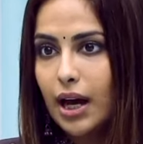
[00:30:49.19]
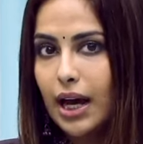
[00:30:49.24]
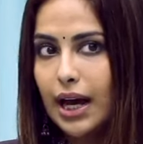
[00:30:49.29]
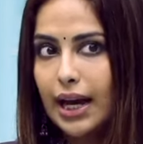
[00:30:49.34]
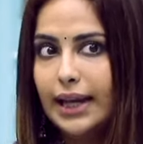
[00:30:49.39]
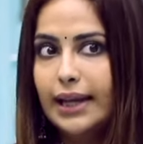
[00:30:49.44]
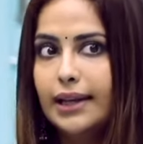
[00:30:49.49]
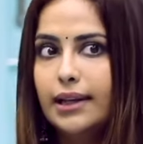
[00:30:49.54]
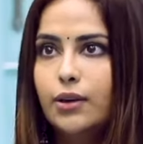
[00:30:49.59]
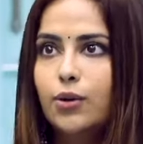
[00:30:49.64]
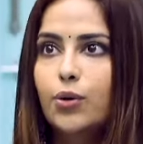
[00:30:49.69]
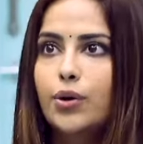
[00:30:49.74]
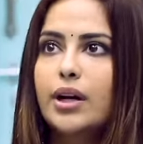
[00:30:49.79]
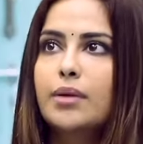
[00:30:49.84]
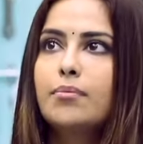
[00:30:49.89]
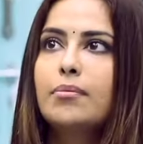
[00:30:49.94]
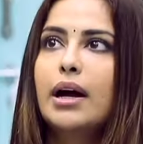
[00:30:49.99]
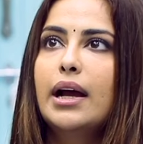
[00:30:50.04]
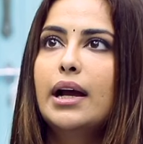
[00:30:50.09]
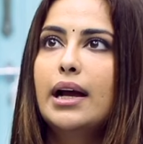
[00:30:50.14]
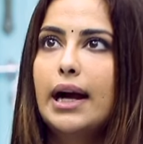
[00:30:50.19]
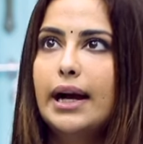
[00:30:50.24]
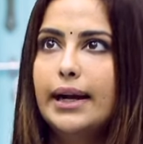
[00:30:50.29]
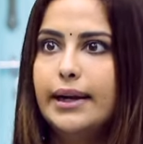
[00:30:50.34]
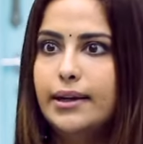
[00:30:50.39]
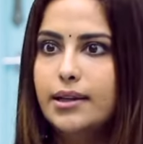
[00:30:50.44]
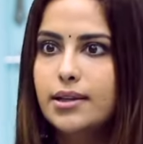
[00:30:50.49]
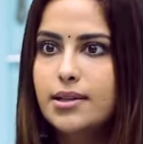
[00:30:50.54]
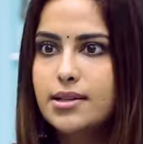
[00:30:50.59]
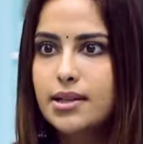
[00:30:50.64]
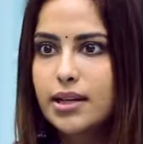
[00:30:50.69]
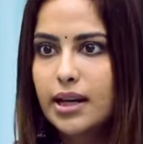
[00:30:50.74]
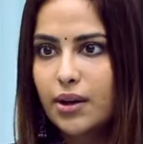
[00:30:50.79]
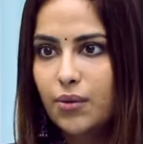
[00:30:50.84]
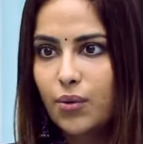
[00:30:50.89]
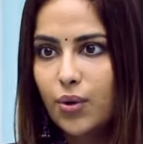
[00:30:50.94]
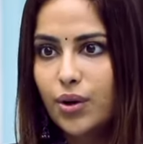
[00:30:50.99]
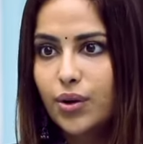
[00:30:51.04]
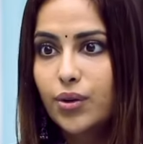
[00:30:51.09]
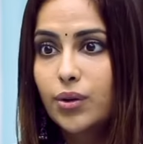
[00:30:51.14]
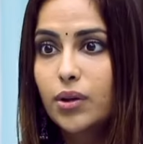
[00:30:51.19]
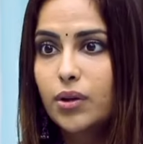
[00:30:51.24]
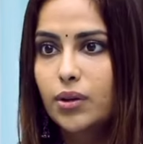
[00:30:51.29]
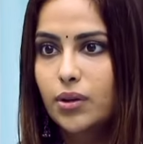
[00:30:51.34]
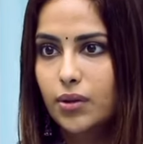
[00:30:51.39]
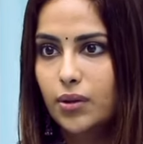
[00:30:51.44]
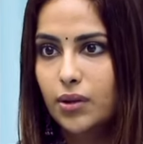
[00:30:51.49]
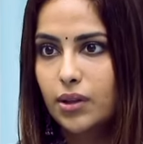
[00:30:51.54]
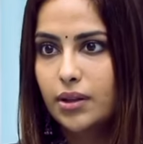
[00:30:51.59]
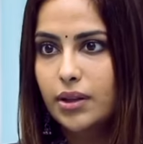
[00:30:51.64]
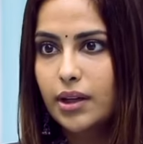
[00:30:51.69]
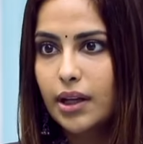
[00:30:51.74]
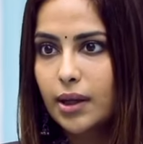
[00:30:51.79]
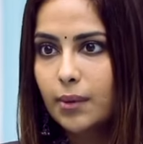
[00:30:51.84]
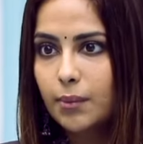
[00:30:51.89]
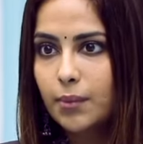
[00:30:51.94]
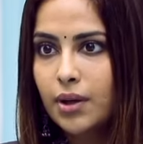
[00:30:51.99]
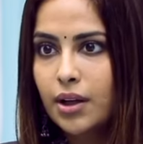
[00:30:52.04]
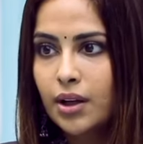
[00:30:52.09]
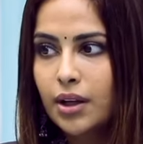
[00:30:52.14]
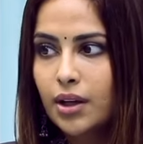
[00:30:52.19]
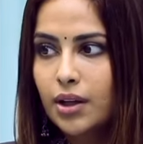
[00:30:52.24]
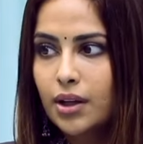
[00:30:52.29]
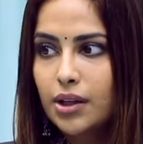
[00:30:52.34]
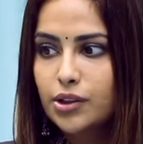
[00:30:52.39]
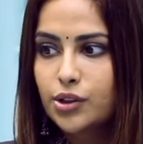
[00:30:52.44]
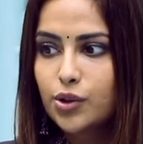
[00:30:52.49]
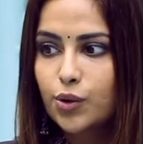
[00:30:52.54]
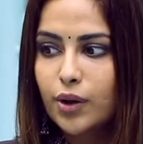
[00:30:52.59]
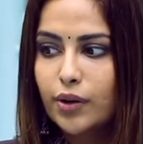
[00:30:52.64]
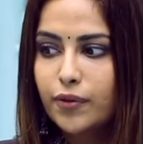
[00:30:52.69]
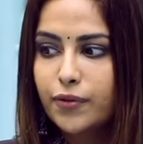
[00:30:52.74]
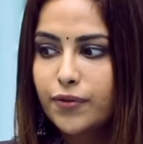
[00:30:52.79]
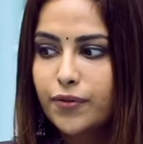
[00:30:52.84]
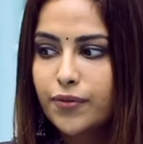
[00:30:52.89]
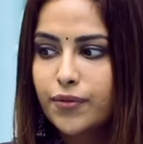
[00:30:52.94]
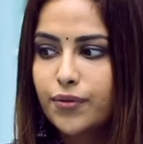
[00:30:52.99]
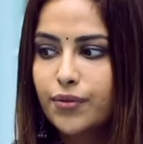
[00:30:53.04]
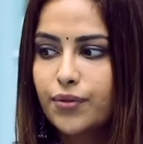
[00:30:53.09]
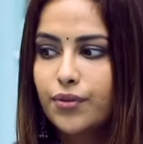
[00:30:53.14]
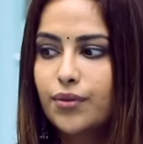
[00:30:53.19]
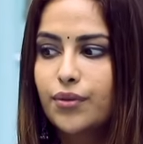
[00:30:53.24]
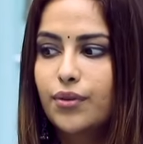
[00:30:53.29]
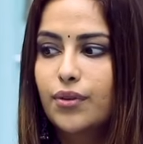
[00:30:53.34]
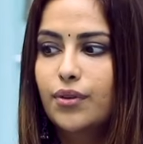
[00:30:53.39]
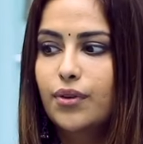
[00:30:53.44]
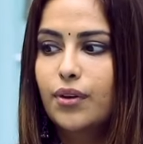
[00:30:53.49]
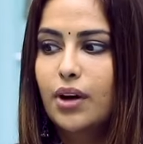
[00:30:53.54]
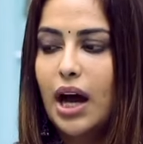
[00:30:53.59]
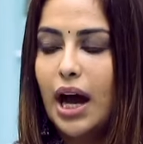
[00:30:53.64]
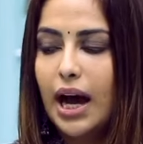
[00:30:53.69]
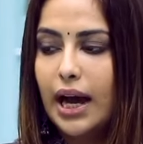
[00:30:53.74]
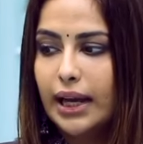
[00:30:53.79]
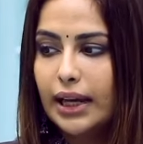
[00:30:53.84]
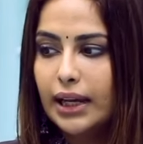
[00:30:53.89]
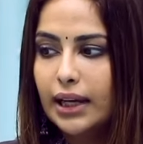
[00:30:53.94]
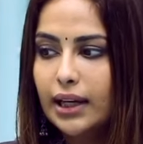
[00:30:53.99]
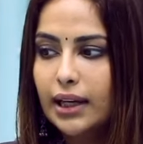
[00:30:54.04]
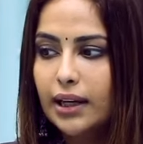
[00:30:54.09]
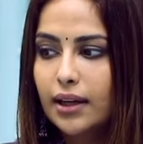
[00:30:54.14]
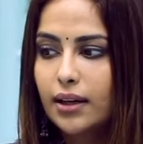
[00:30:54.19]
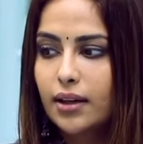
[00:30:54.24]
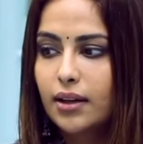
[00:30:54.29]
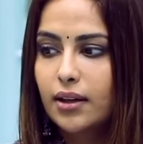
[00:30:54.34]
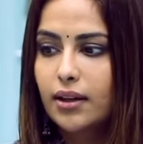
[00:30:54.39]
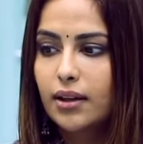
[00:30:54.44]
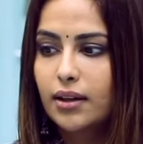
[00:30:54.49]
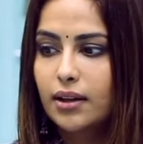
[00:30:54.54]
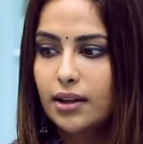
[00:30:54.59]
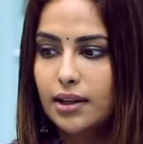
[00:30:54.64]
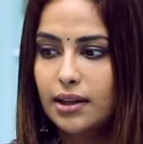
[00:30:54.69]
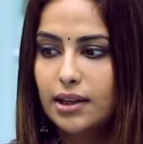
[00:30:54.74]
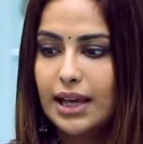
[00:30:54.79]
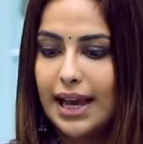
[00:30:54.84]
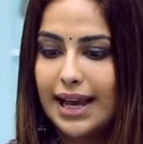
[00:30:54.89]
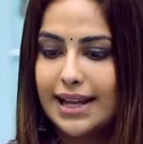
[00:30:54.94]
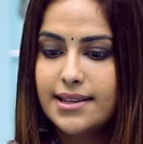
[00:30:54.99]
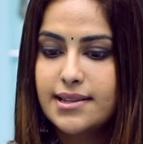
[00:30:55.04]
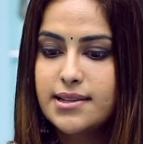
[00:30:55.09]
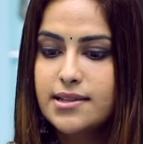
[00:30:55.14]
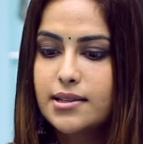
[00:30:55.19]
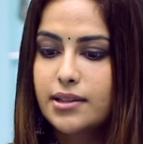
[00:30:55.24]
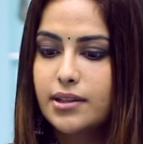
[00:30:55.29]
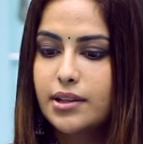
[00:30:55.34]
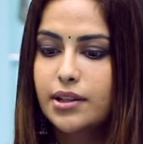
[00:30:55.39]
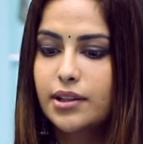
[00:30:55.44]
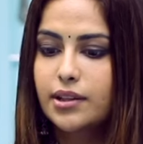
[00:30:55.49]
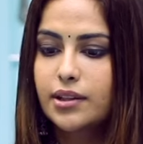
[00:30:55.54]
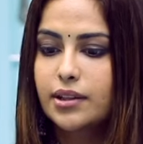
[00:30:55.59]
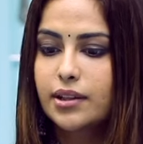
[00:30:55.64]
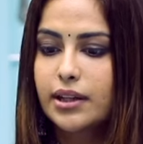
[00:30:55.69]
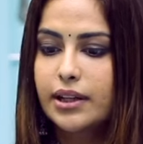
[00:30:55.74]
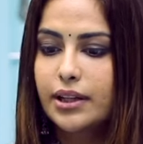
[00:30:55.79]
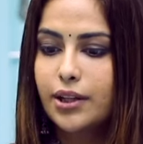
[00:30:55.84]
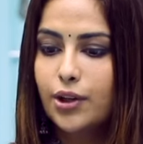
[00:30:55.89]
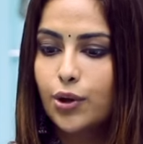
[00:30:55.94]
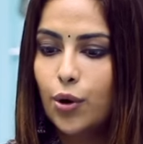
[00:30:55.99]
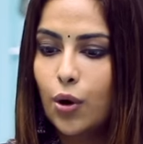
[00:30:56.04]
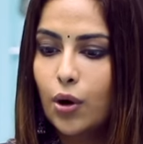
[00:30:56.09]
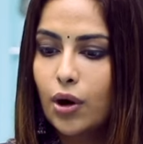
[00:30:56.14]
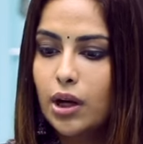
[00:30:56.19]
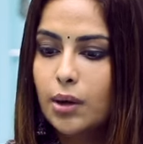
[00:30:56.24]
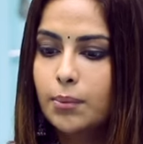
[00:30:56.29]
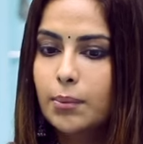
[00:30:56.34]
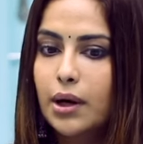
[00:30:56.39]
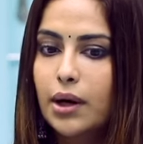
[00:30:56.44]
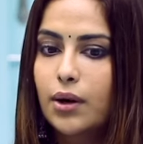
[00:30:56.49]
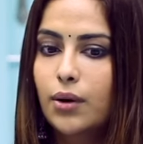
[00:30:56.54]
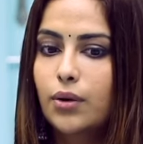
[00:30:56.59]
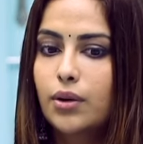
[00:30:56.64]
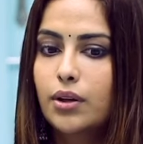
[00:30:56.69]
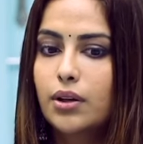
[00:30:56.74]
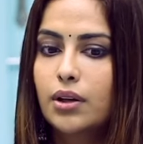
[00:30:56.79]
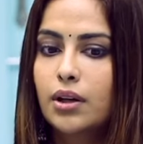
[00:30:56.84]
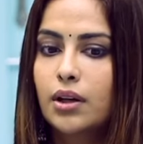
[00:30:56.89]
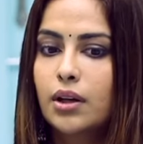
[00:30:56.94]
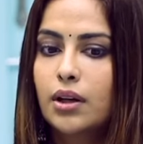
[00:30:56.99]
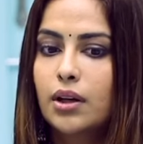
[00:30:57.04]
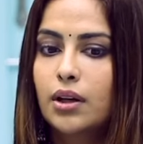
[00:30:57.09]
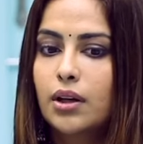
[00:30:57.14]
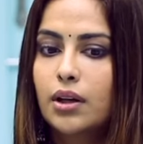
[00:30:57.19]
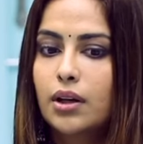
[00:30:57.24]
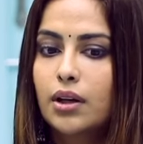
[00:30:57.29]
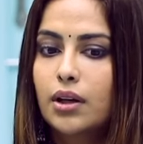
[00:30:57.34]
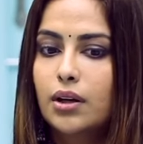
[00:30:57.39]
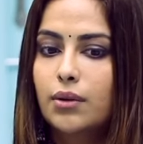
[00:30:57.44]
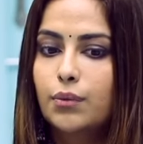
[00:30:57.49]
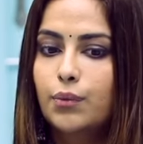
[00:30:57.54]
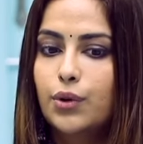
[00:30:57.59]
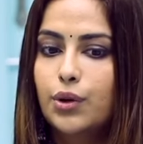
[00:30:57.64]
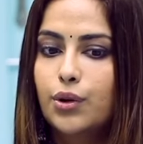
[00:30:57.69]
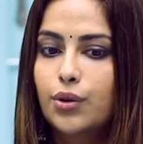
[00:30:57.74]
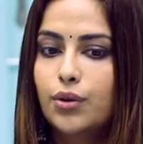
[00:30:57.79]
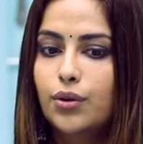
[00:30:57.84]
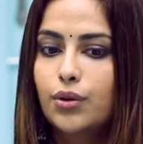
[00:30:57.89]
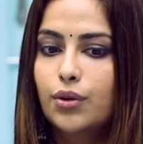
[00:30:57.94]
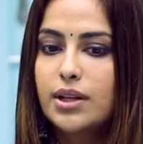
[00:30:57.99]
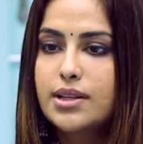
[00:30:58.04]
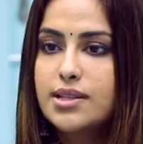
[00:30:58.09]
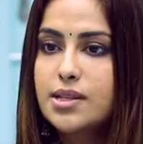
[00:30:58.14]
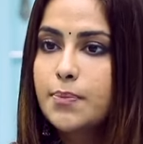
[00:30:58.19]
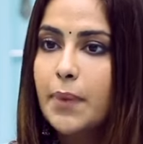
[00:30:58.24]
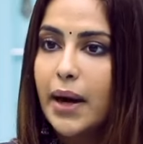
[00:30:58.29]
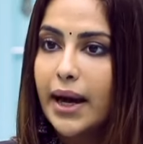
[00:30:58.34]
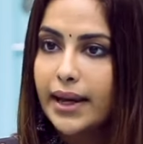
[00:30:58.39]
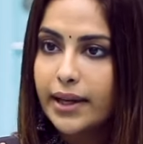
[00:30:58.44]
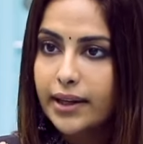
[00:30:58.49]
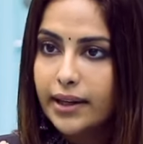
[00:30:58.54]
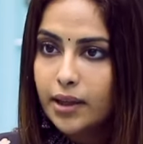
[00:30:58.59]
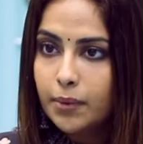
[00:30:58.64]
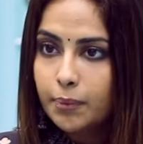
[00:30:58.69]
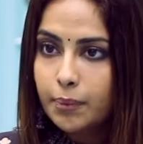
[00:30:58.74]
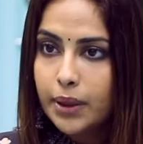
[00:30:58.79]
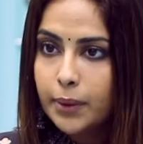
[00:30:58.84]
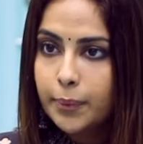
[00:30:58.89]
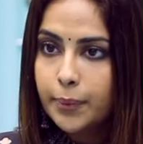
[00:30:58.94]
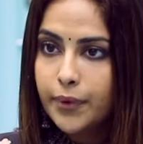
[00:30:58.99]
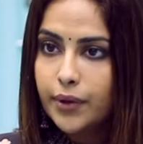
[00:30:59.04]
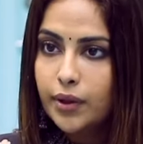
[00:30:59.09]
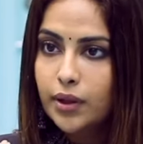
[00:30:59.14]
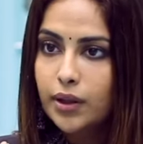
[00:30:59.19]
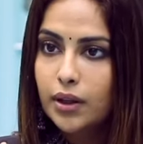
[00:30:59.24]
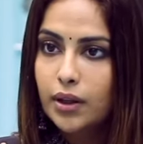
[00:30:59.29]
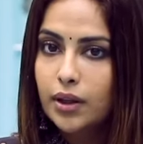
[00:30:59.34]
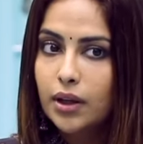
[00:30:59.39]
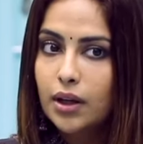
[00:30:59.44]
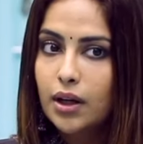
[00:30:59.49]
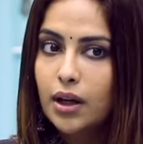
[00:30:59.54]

I look at my ideals and I want to learn all the time. So if I can sit here and talk about you know, inspiring people.